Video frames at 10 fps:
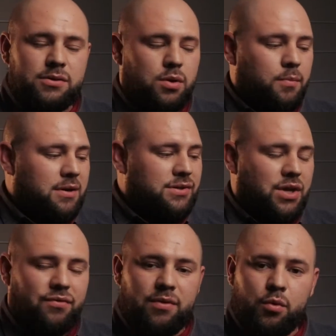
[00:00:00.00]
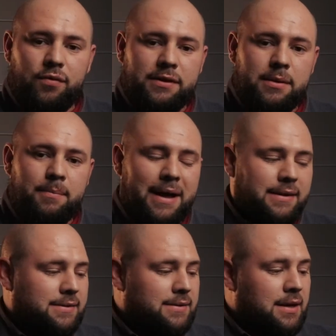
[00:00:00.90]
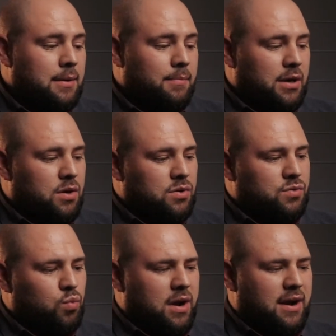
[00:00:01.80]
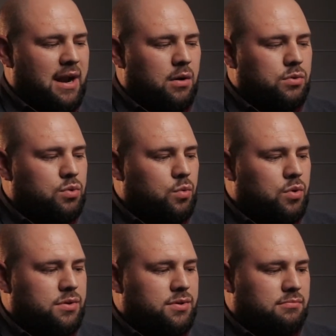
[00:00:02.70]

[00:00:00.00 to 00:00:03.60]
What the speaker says: so I'm going to start removing the bands, because we're now towards